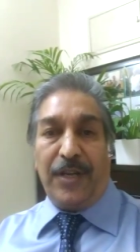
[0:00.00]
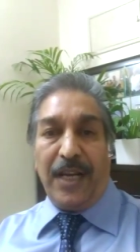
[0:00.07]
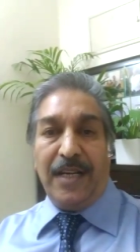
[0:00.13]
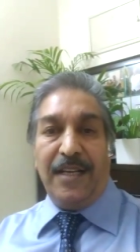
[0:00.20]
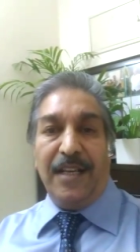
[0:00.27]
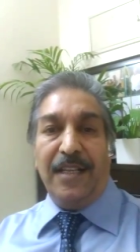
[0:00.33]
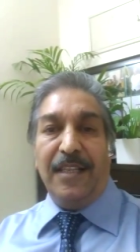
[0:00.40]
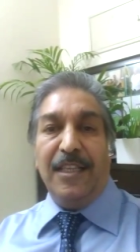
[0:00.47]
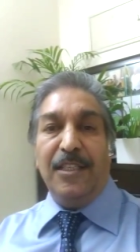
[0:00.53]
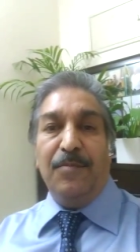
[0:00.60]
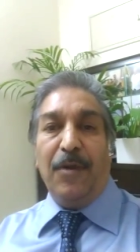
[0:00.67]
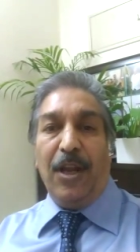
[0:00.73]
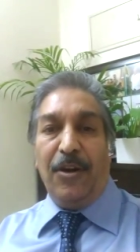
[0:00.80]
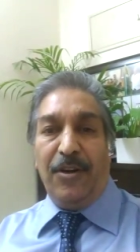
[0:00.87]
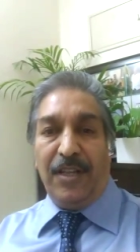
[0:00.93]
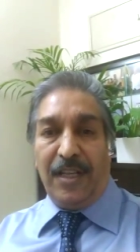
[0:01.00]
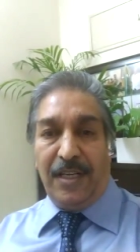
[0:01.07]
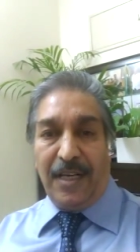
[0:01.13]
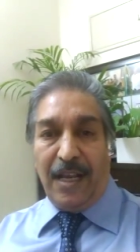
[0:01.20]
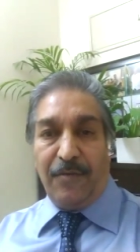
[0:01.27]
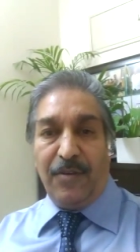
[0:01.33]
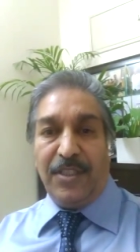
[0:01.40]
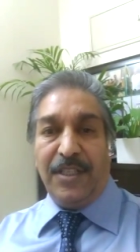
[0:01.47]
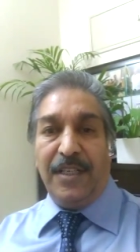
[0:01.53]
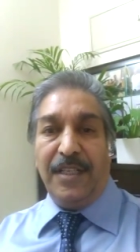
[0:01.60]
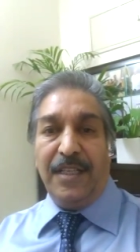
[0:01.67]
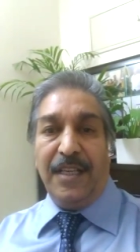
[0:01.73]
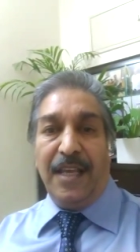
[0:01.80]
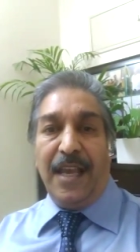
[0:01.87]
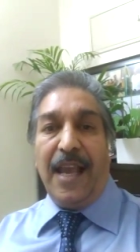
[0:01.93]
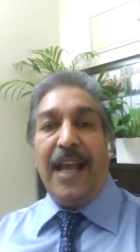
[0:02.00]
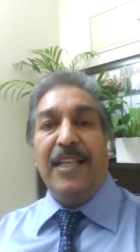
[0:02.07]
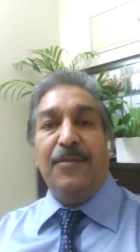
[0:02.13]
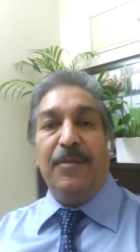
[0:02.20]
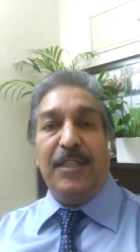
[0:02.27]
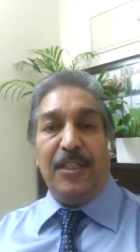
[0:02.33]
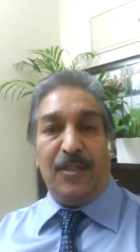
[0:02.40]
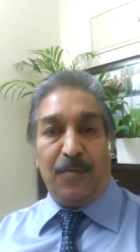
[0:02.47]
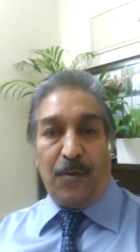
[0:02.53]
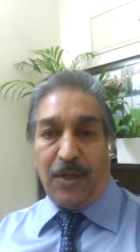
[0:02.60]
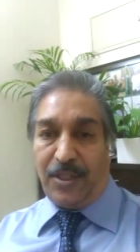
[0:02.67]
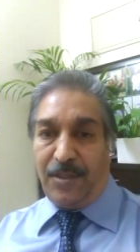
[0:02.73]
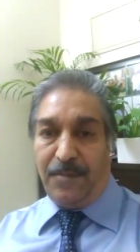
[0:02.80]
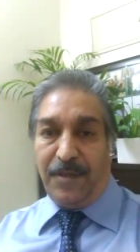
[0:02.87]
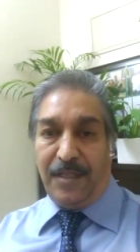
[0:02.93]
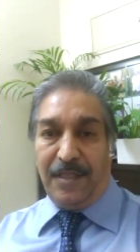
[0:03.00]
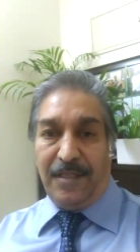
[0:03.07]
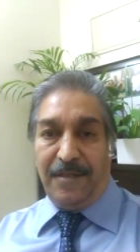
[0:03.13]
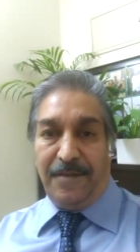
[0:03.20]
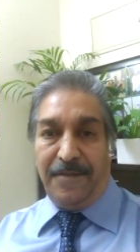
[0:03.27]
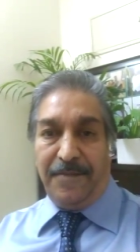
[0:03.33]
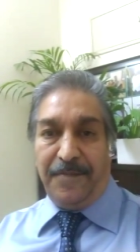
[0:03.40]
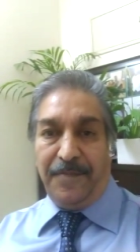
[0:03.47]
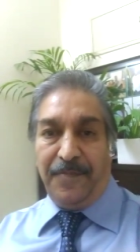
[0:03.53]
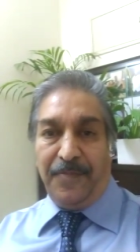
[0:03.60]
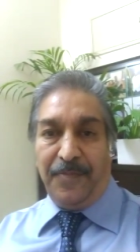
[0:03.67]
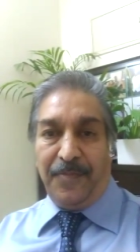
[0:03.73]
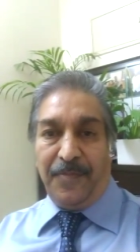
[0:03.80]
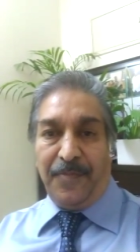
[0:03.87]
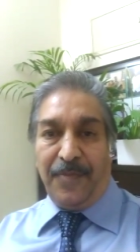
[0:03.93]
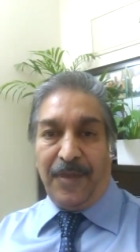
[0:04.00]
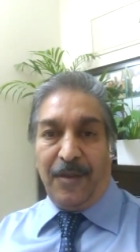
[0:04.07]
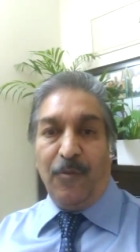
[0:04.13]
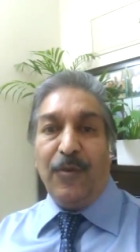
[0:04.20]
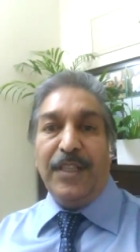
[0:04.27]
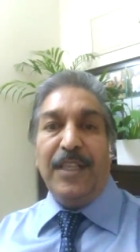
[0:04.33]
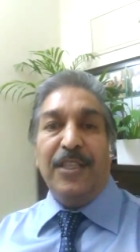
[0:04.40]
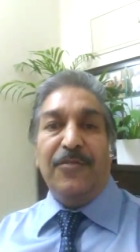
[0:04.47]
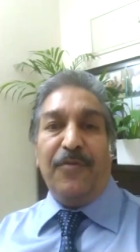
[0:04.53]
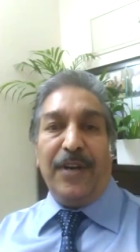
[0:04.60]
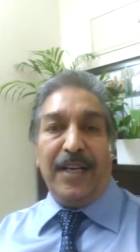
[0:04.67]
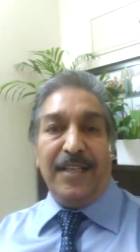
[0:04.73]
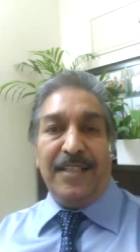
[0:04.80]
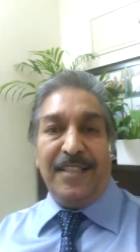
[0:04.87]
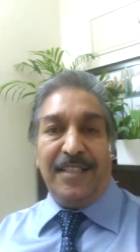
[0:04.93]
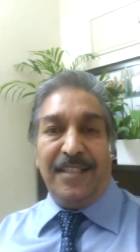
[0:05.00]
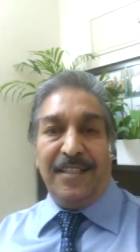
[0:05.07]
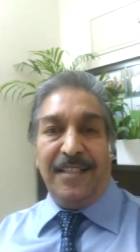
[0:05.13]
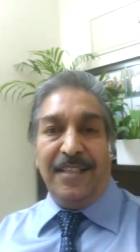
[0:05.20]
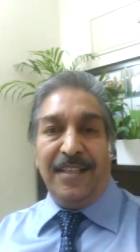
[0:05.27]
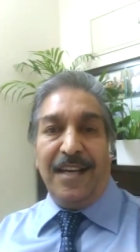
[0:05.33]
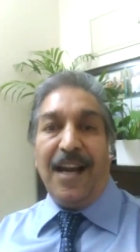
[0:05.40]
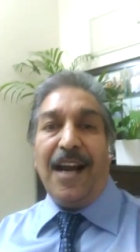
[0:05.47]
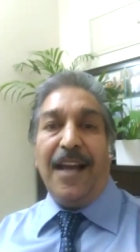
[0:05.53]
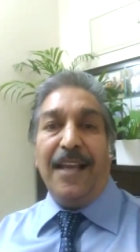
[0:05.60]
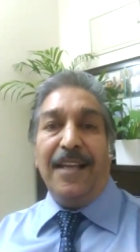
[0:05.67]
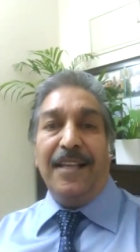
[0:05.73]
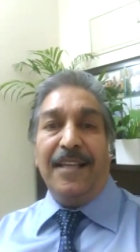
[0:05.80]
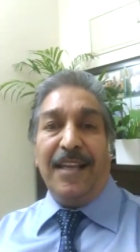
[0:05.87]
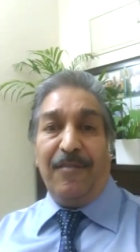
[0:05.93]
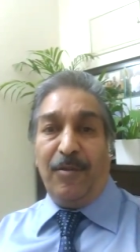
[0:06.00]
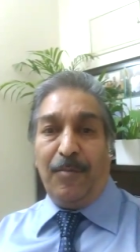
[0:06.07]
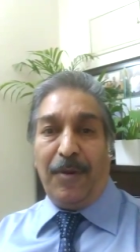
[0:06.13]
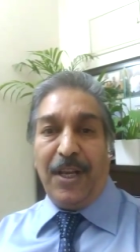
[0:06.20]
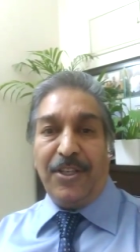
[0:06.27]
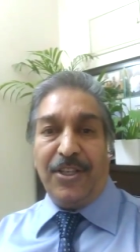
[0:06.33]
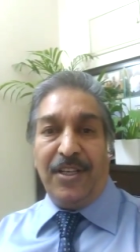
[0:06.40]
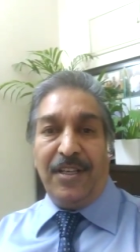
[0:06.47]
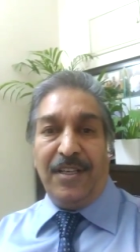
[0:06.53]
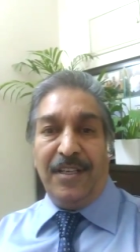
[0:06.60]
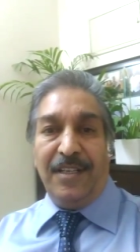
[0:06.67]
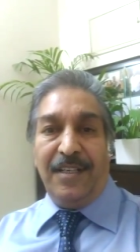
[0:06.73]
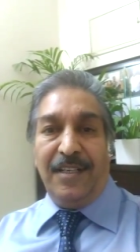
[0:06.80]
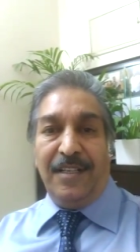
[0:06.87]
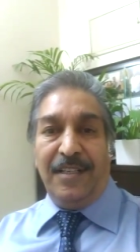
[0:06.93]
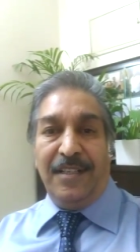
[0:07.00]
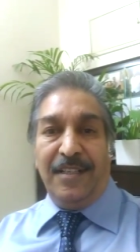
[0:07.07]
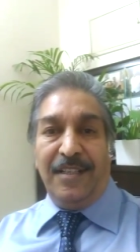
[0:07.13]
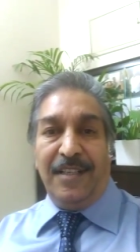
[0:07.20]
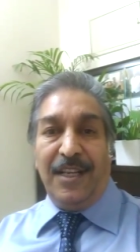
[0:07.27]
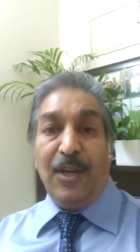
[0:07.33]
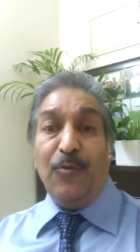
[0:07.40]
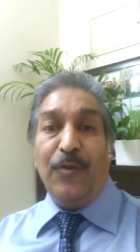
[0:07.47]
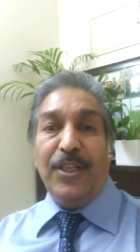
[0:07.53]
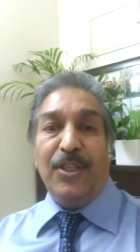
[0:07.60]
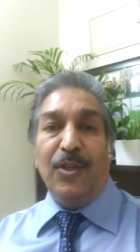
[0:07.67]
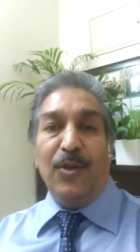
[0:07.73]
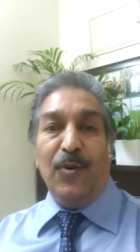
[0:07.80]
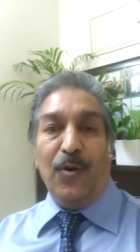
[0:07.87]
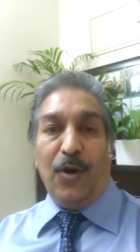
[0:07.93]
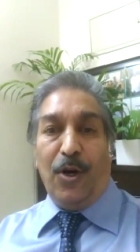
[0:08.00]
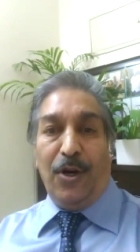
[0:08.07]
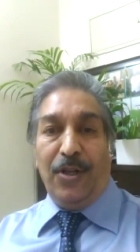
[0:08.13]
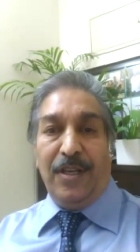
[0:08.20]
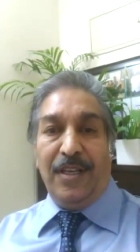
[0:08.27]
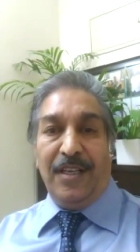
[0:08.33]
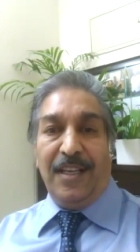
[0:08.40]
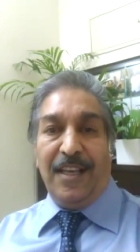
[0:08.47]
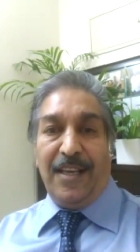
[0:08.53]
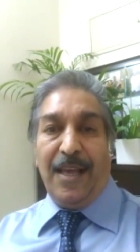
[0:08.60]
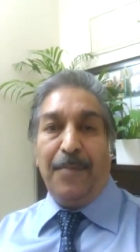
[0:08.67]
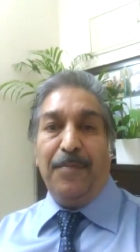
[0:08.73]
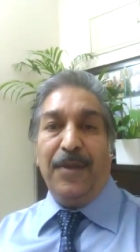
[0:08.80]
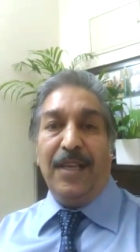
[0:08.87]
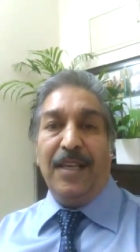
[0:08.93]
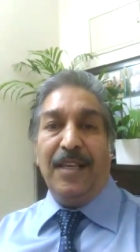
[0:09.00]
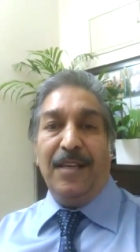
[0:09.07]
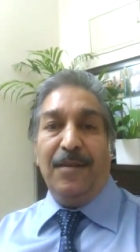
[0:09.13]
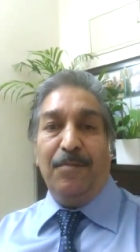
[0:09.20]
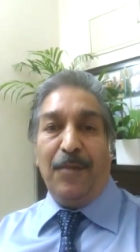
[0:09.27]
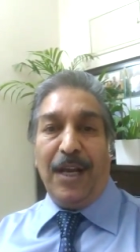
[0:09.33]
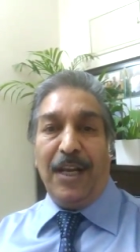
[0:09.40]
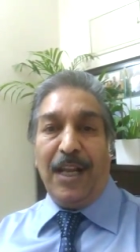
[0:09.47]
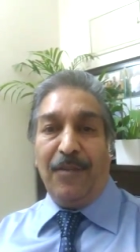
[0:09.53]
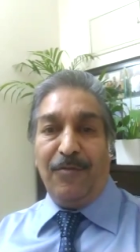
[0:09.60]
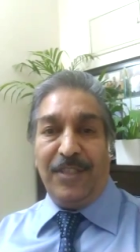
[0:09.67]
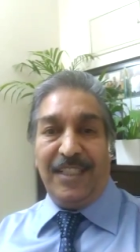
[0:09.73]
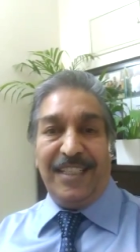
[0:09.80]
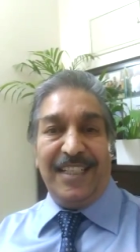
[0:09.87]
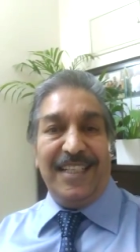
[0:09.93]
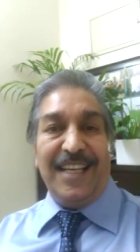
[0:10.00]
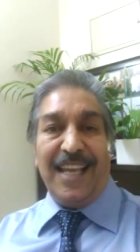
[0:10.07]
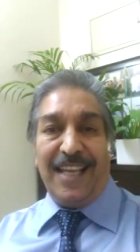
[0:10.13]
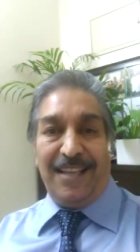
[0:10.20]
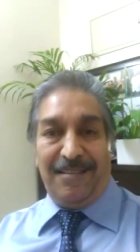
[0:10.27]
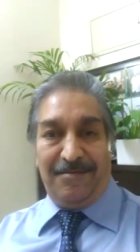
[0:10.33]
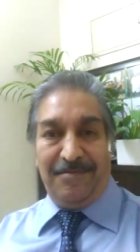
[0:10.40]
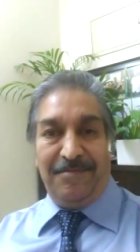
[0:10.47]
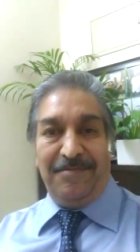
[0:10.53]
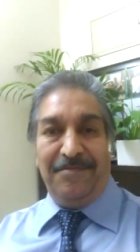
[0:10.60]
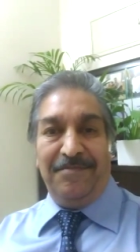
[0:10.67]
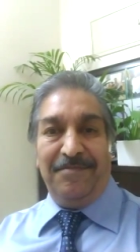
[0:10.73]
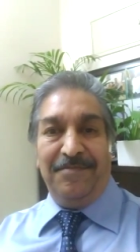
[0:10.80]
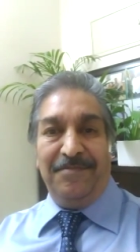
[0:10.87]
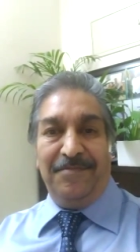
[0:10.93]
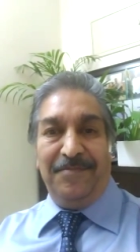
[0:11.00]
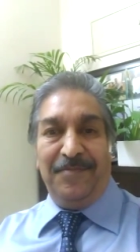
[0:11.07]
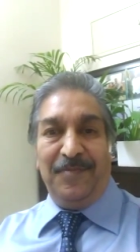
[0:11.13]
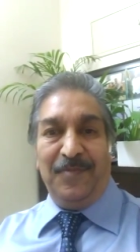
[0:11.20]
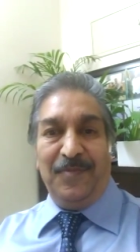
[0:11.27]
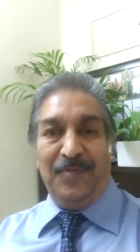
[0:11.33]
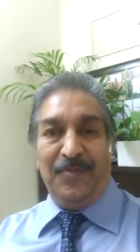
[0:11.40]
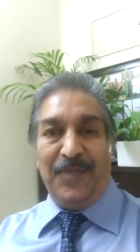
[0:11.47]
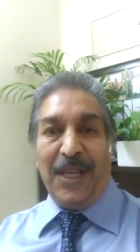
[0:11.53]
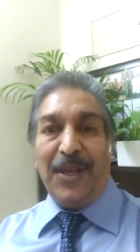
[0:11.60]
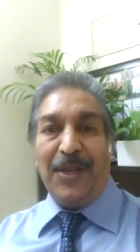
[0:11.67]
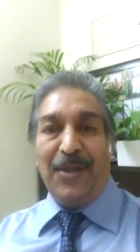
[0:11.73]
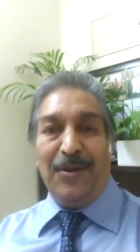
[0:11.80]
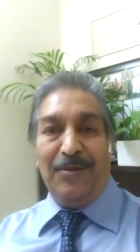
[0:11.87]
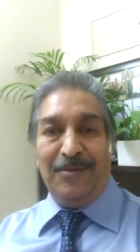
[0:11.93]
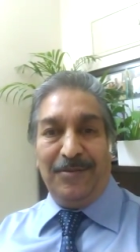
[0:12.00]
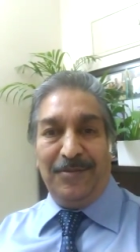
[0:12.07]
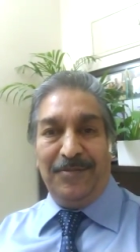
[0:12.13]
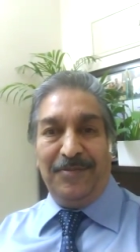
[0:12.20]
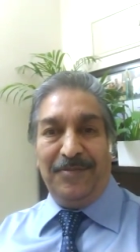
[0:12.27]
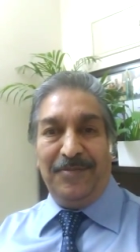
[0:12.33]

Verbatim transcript: protecting this biological diversity as much as possible. With this, friends, I have a pleasure in wishing you all a happy Biodiversity Day. Thank you.